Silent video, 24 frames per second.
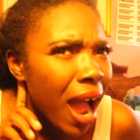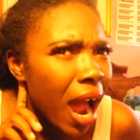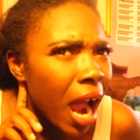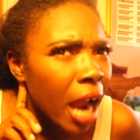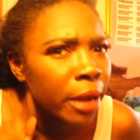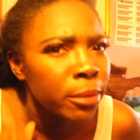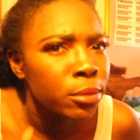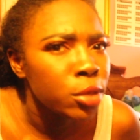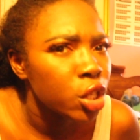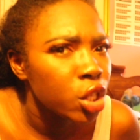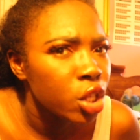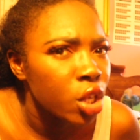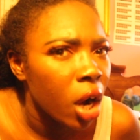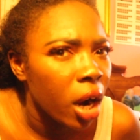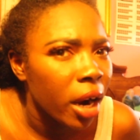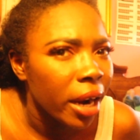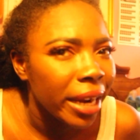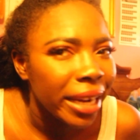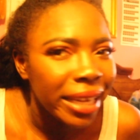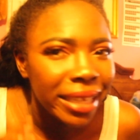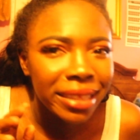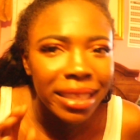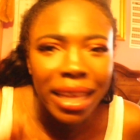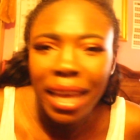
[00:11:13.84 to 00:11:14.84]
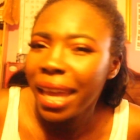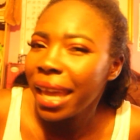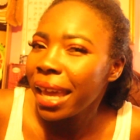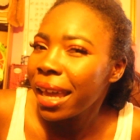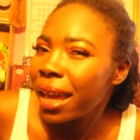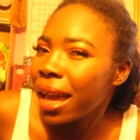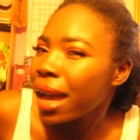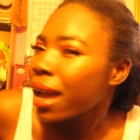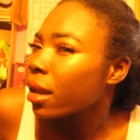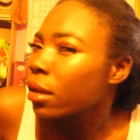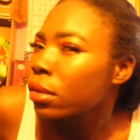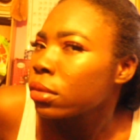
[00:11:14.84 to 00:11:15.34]
I'm sorry,
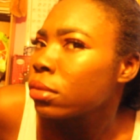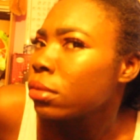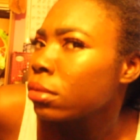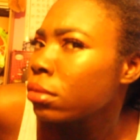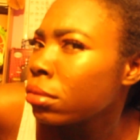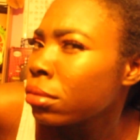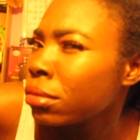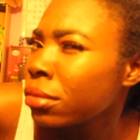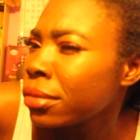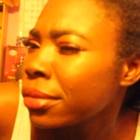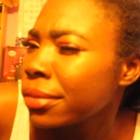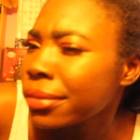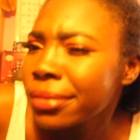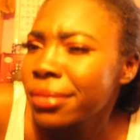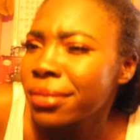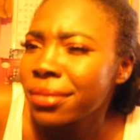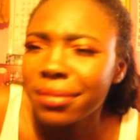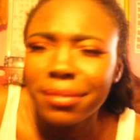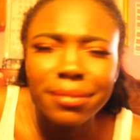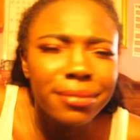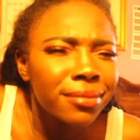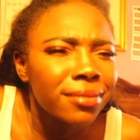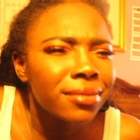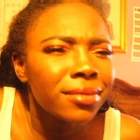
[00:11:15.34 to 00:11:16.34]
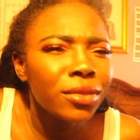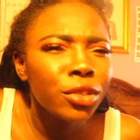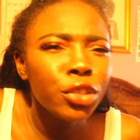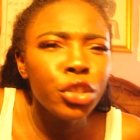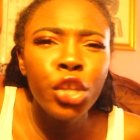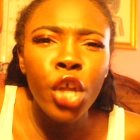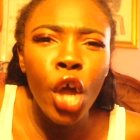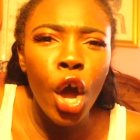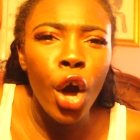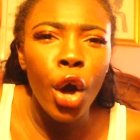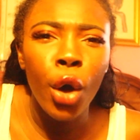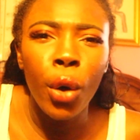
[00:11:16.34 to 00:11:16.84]
like
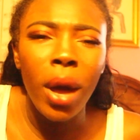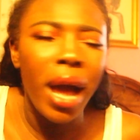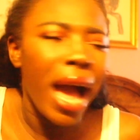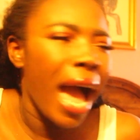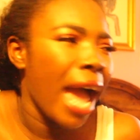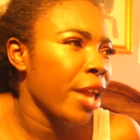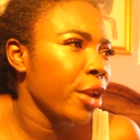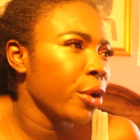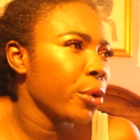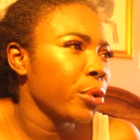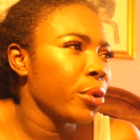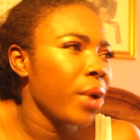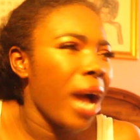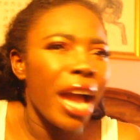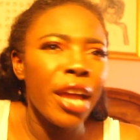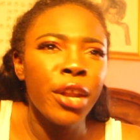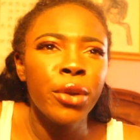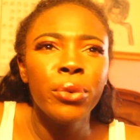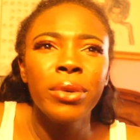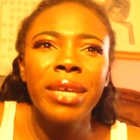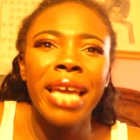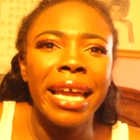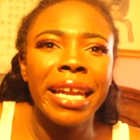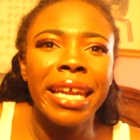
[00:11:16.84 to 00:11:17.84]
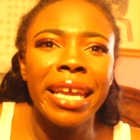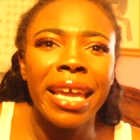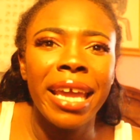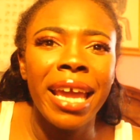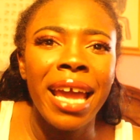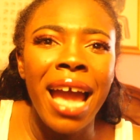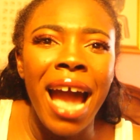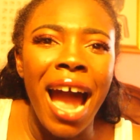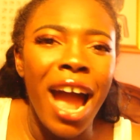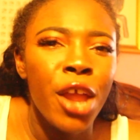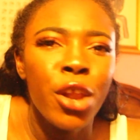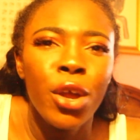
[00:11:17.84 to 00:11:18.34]
no, I don't get it.
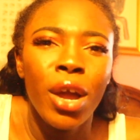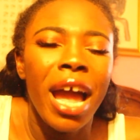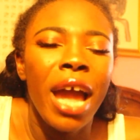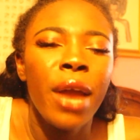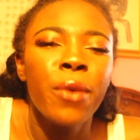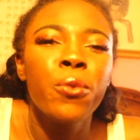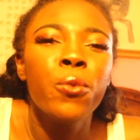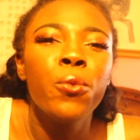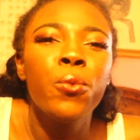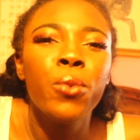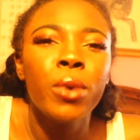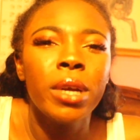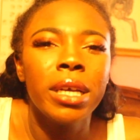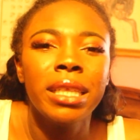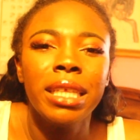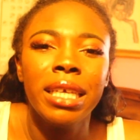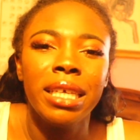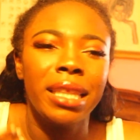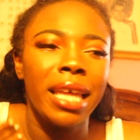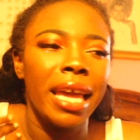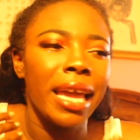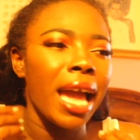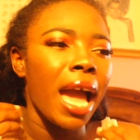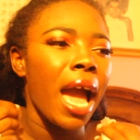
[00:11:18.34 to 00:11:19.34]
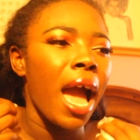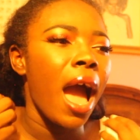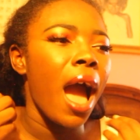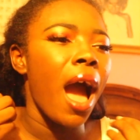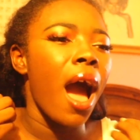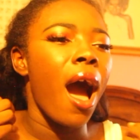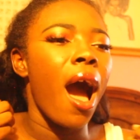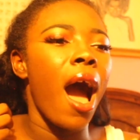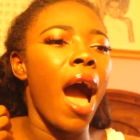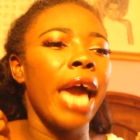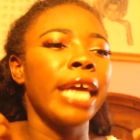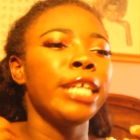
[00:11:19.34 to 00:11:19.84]
I really, like,
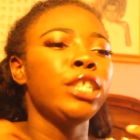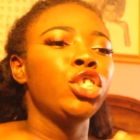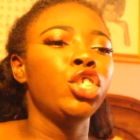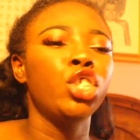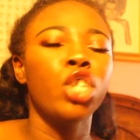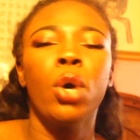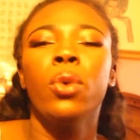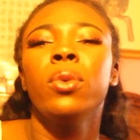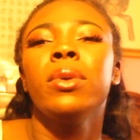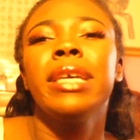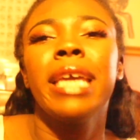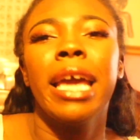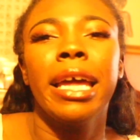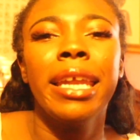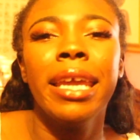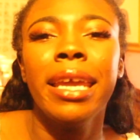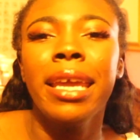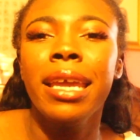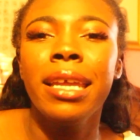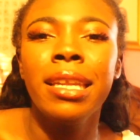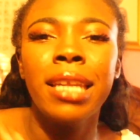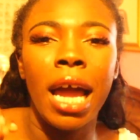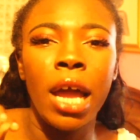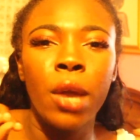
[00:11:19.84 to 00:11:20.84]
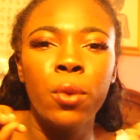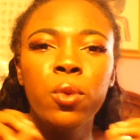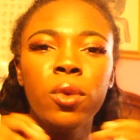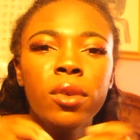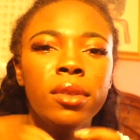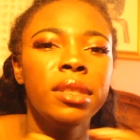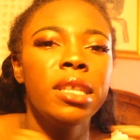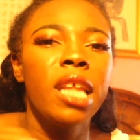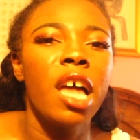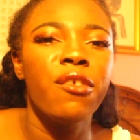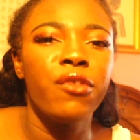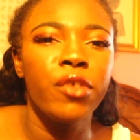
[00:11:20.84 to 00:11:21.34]
I don't get it, and I will
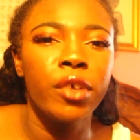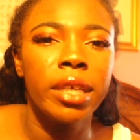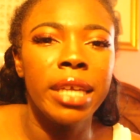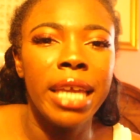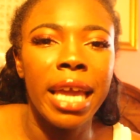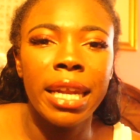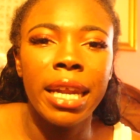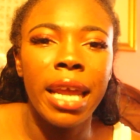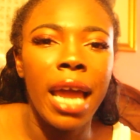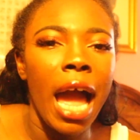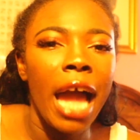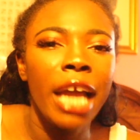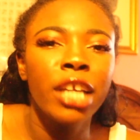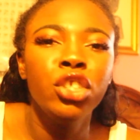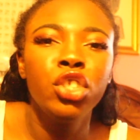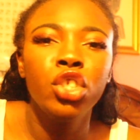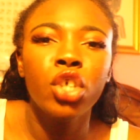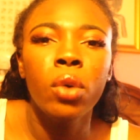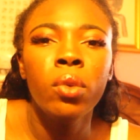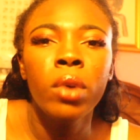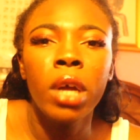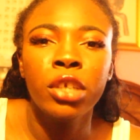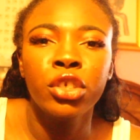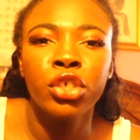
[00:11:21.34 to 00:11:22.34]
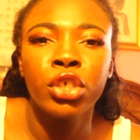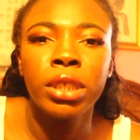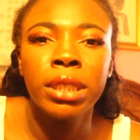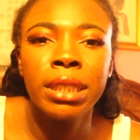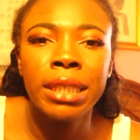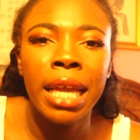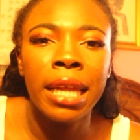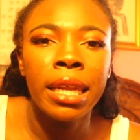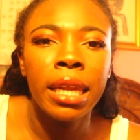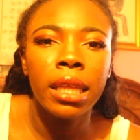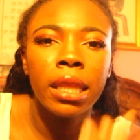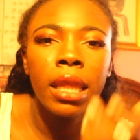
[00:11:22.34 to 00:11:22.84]
never get it. I don't
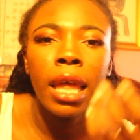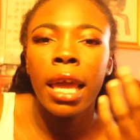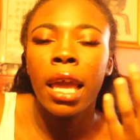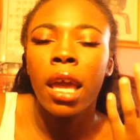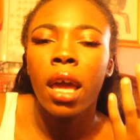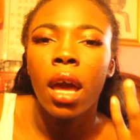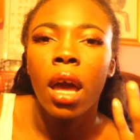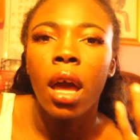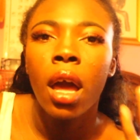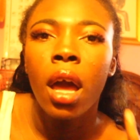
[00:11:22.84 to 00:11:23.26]
understand it. Like